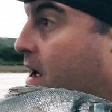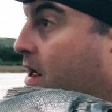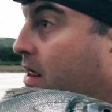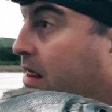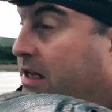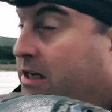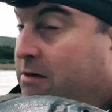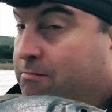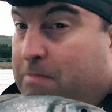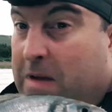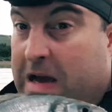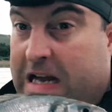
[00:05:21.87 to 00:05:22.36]

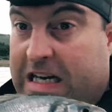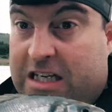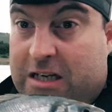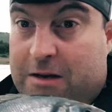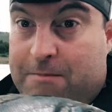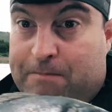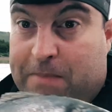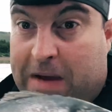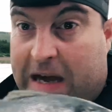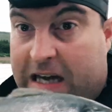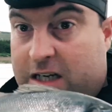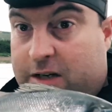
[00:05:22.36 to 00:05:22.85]
There's beds
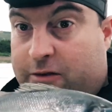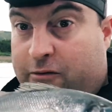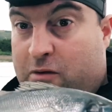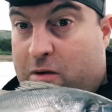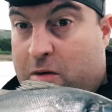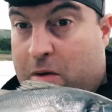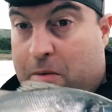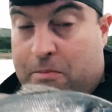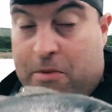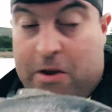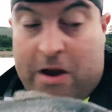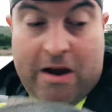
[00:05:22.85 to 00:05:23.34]
and beds of them
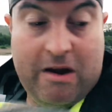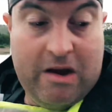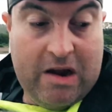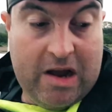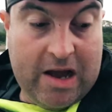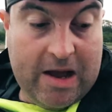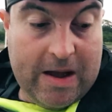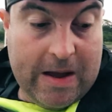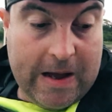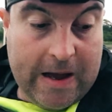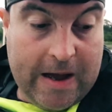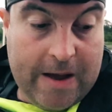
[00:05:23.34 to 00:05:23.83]
up here.
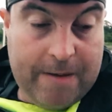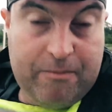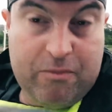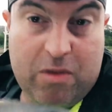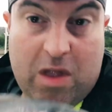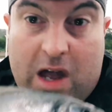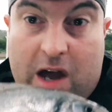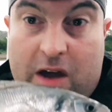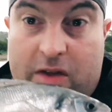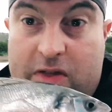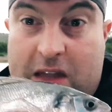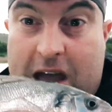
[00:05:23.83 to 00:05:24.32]
And
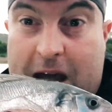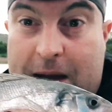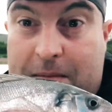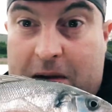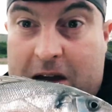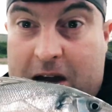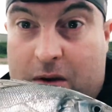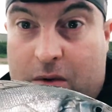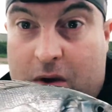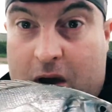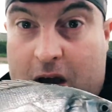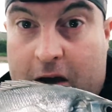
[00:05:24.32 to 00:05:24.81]
them
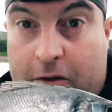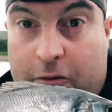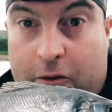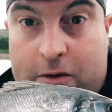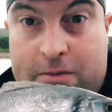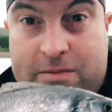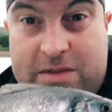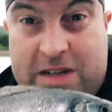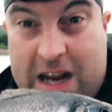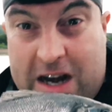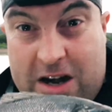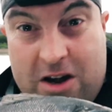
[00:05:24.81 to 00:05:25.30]
little
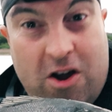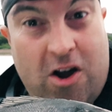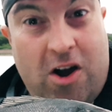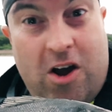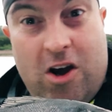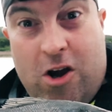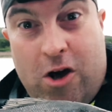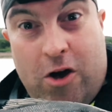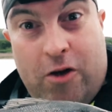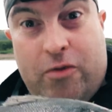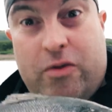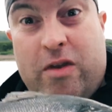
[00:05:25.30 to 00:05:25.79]
earthworms, they're
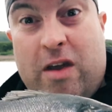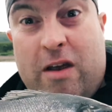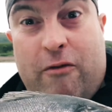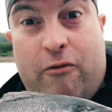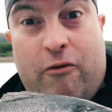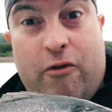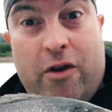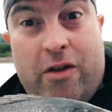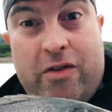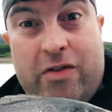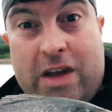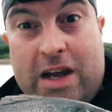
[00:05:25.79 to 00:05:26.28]
not a lot
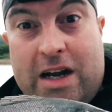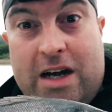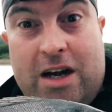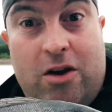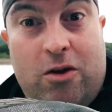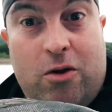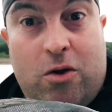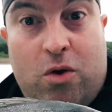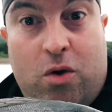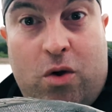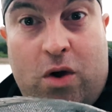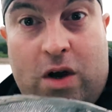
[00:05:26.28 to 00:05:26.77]
different. They
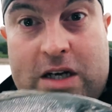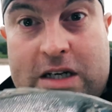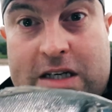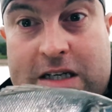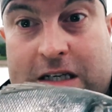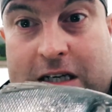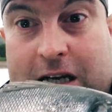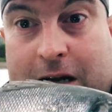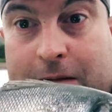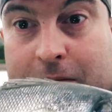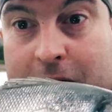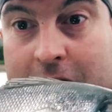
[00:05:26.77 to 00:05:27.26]
look quite
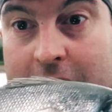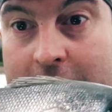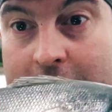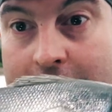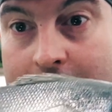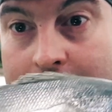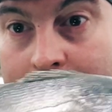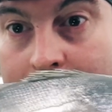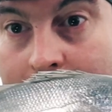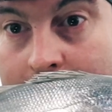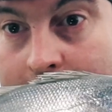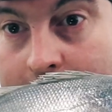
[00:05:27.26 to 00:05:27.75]

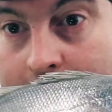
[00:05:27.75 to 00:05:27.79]
similar.